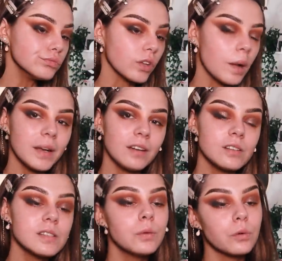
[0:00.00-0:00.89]
I mean, it
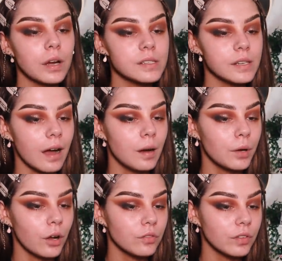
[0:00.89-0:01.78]
looks a little crazy now,
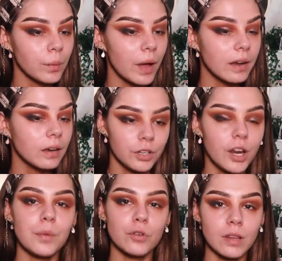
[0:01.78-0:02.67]
but hopefully when, you
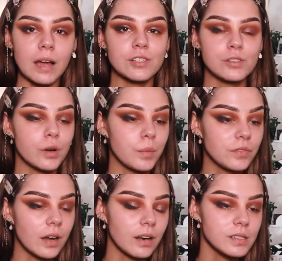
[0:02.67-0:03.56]
know, we've got lashes on and we've
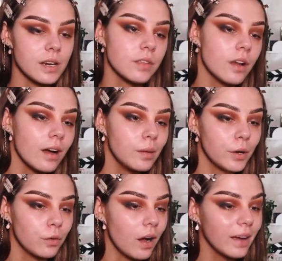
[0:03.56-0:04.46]
done underneath the eye, it'll be
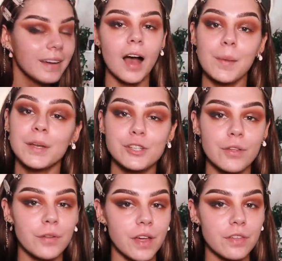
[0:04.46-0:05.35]
all right. I'm gonna do it
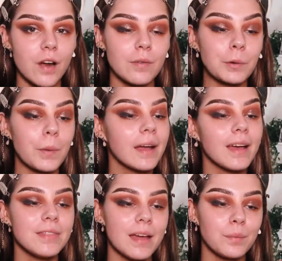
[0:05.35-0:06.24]
on the other eye real quick
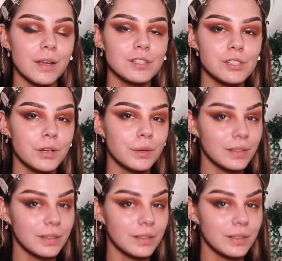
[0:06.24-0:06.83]
and then we can do